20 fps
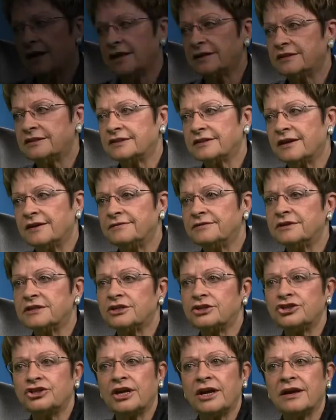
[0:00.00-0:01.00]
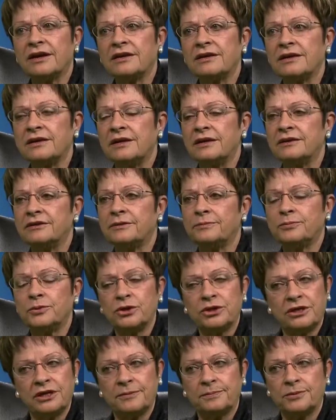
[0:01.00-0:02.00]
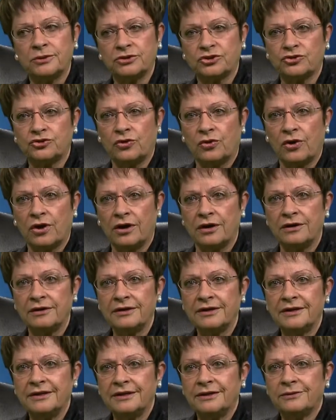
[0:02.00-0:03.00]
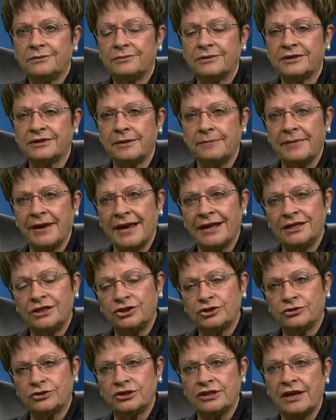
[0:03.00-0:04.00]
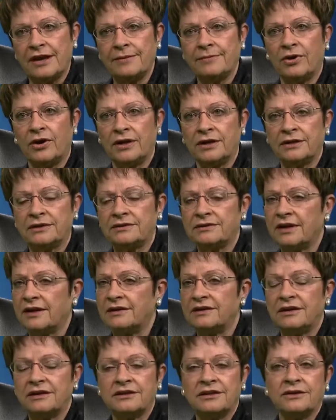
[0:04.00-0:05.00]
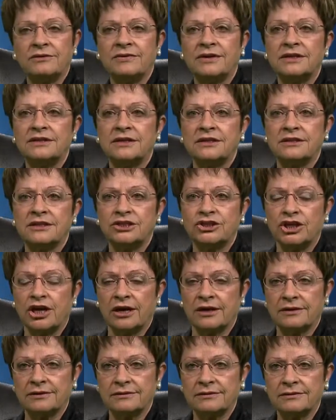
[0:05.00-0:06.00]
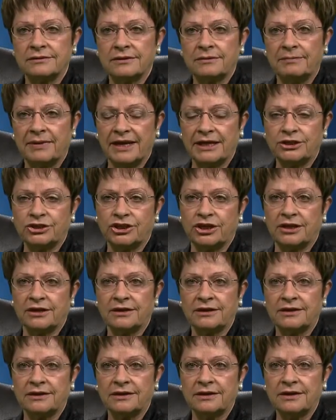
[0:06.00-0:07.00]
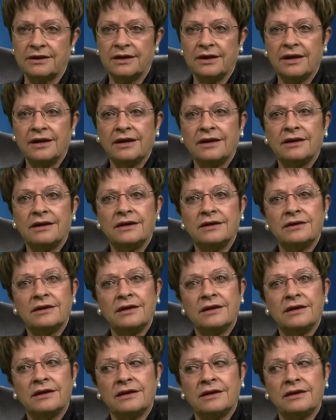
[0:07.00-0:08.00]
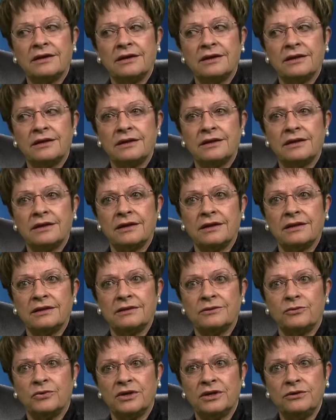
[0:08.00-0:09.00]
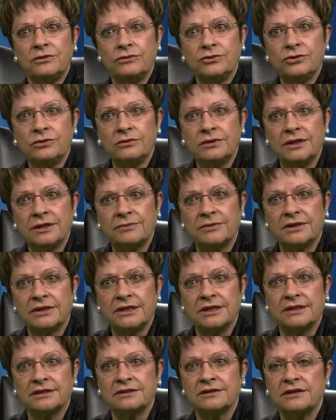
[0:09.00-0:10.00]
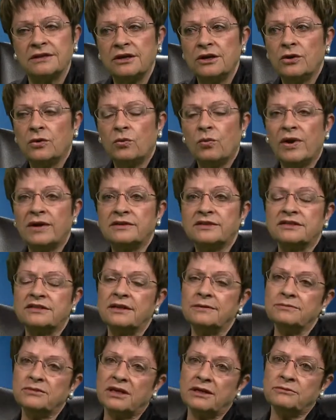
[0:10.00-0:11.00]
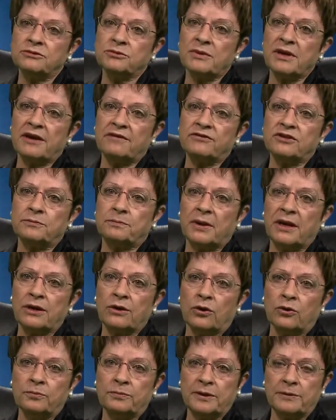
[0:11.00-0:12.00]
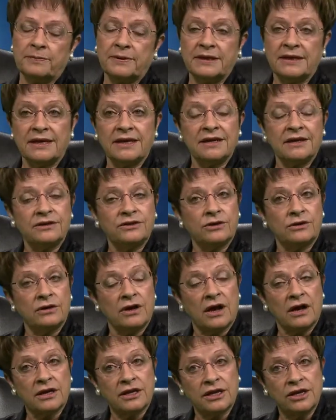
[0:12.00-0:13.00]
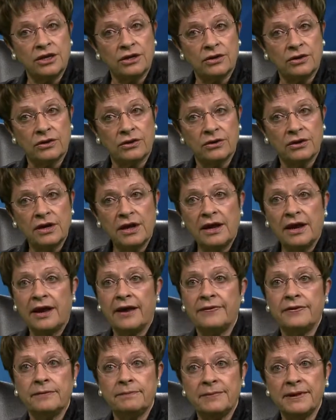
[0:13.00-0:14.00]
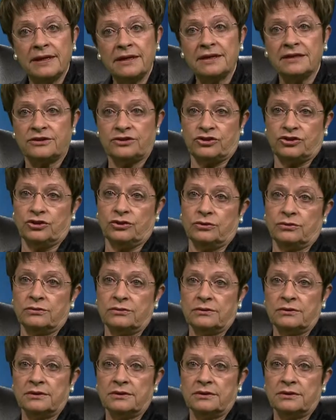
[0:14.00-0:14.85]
I discovered a check in the bookkeeper's drawer with the manager's name on it and nothing written on the check, blank check. And I, uh, what are you doing with this? Well, sometimes we have to pay O P P D and you're not here, and the bill is due.